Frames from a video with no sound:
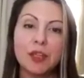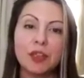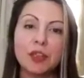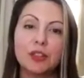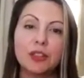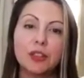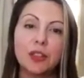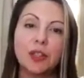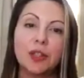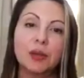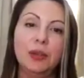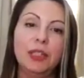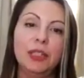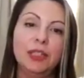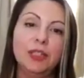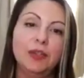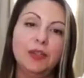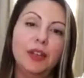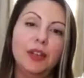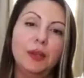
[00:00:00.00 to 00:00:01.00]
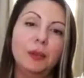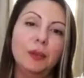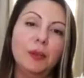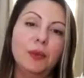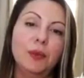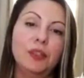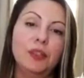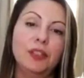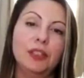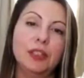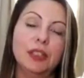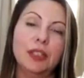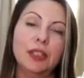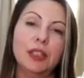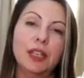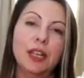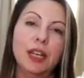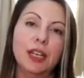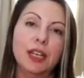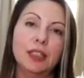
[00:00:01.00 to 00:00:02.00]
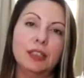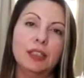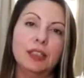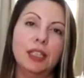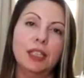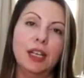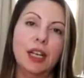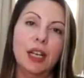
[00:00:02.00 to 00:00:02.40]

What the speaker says: So it's very important that